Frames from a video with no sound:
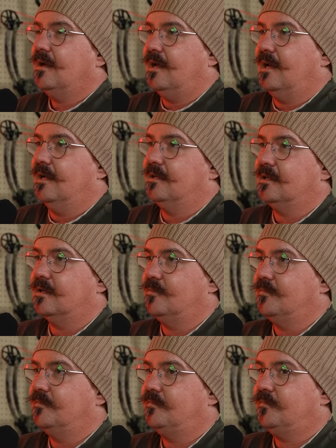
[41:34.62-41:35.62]
and
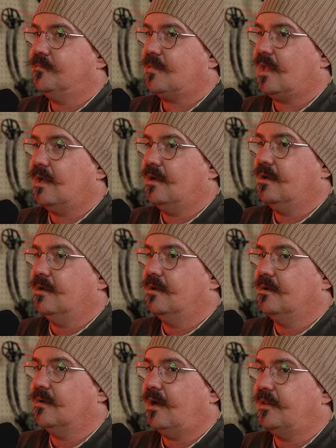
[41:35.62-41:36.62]
um,
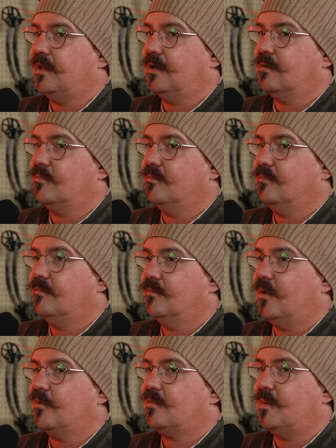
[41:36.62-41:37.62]
uh, I think
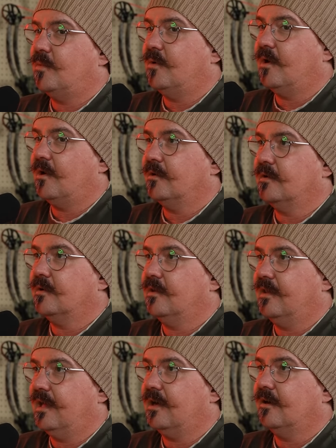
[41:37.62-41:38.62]
most people aren't
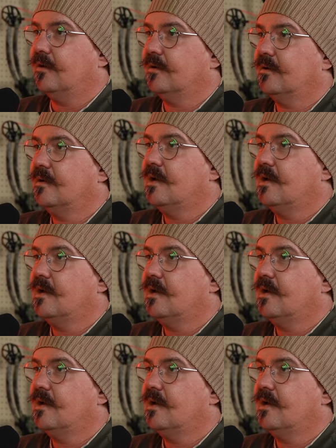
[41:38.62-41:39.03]
there.